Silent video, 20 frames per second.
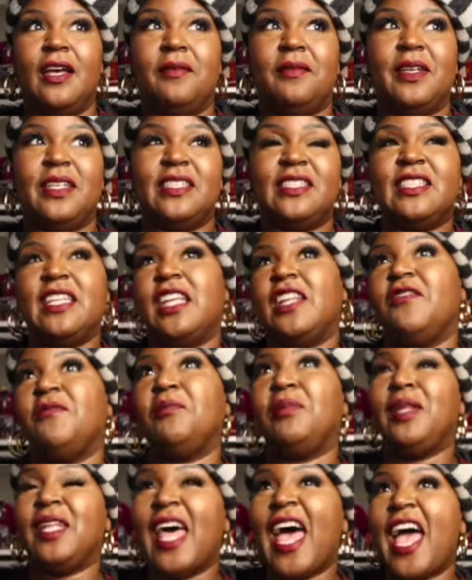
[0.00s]
instead of
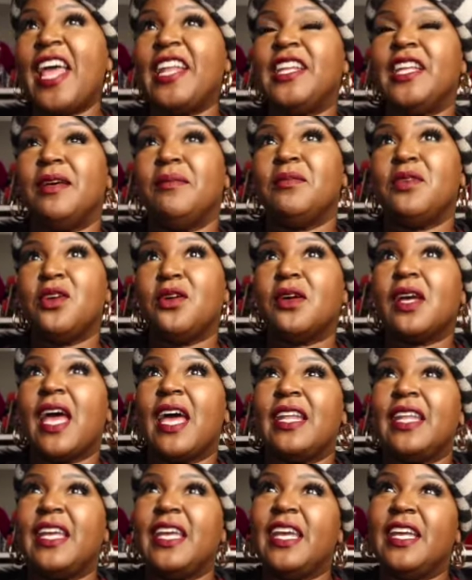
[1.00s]
platinum, you'll
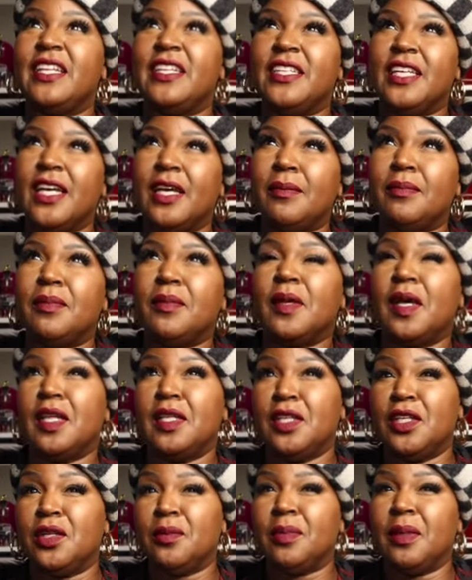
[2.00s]
kind of end up a
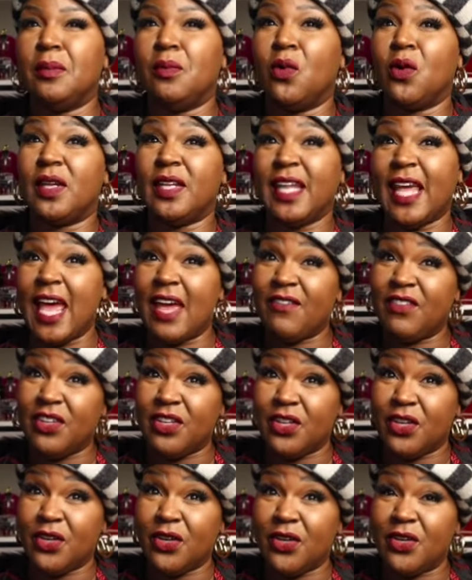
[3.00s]
little bit more
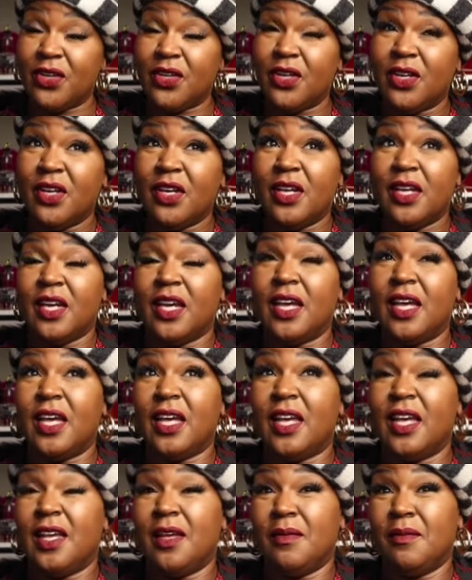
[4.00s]
lavender.
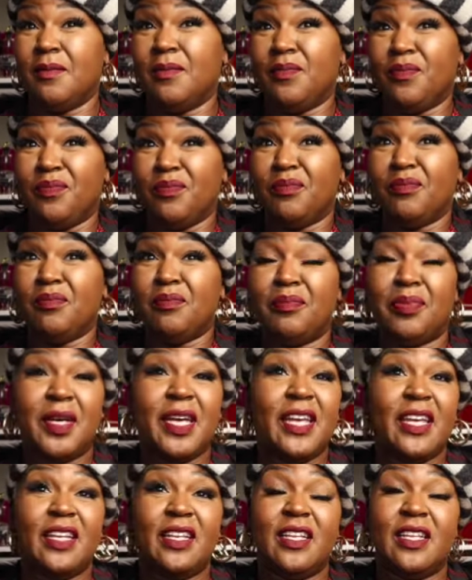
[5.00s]

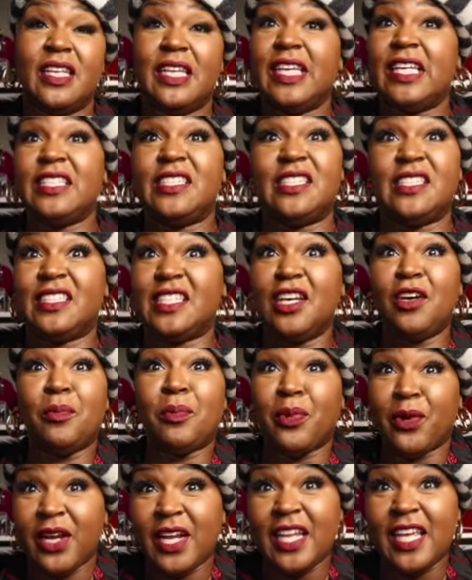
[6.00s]
But it's still
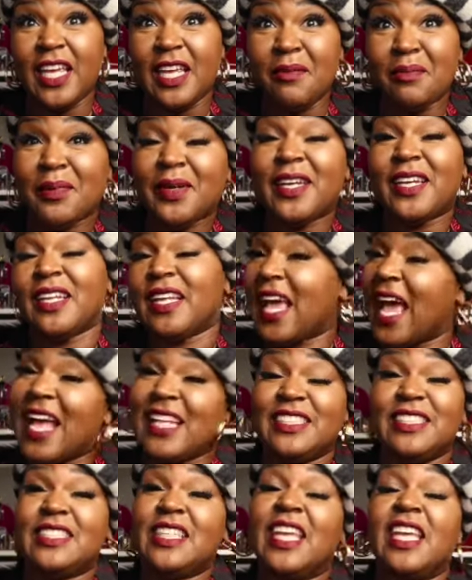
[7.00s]
pretty, but I
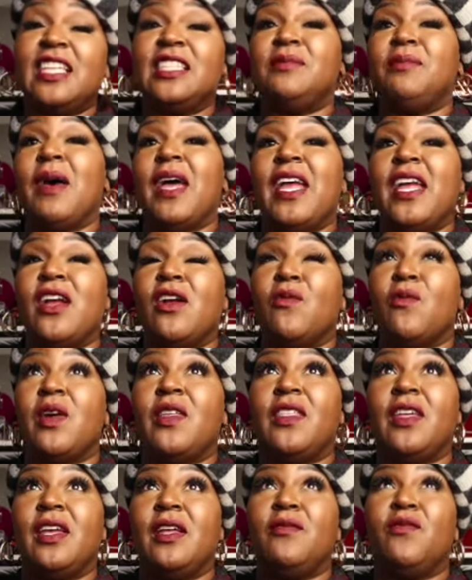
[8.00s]
just kiss my hair
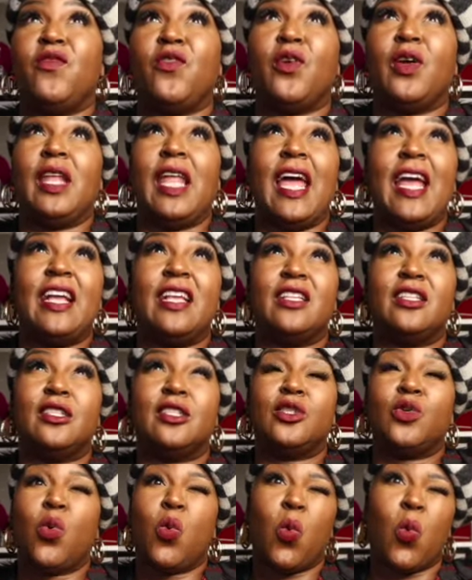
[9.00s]
with it for like
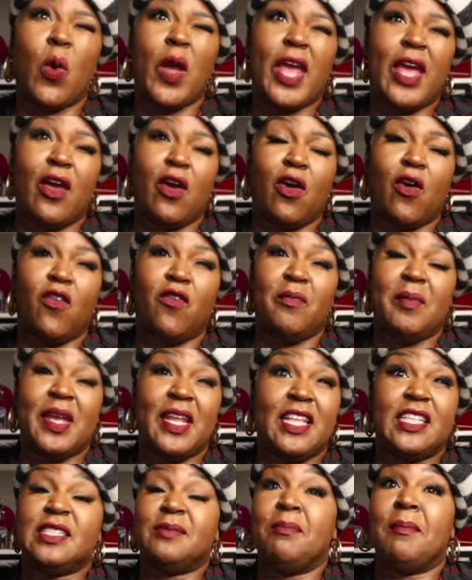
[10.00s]
12
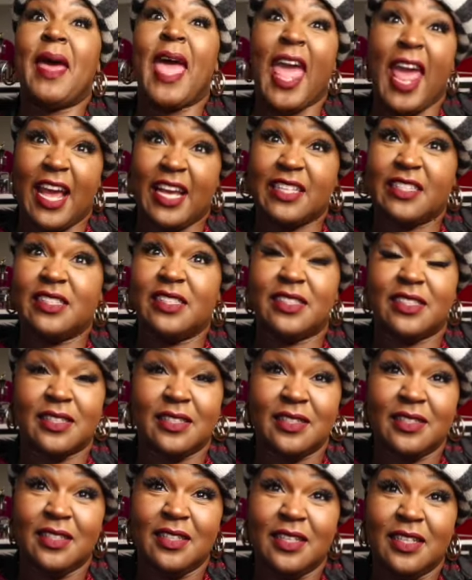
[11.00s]
minutes max.
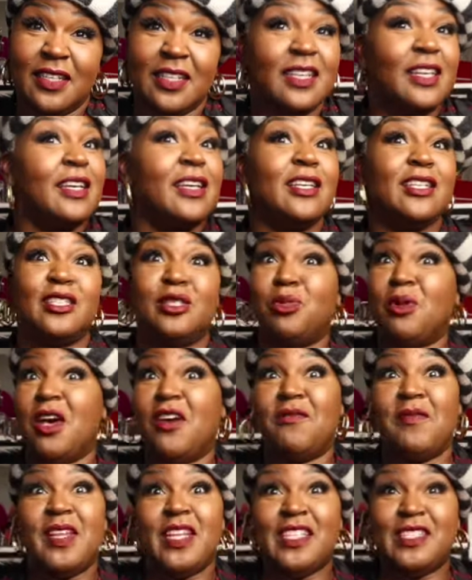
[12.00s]

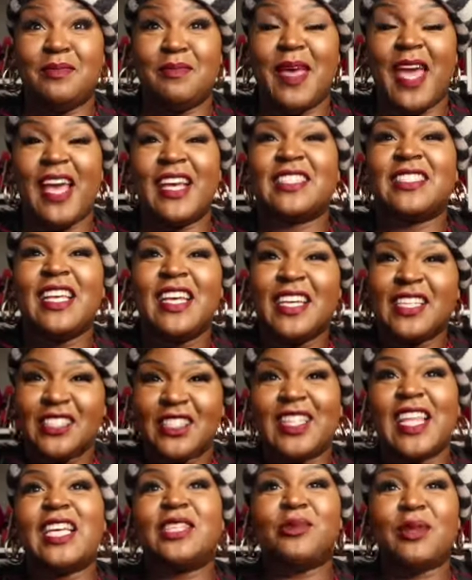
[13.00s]
12 minutes max.
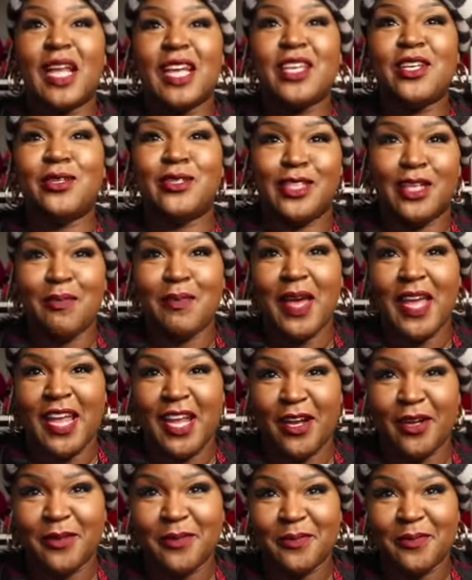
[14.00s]
So that's what I use on my hair.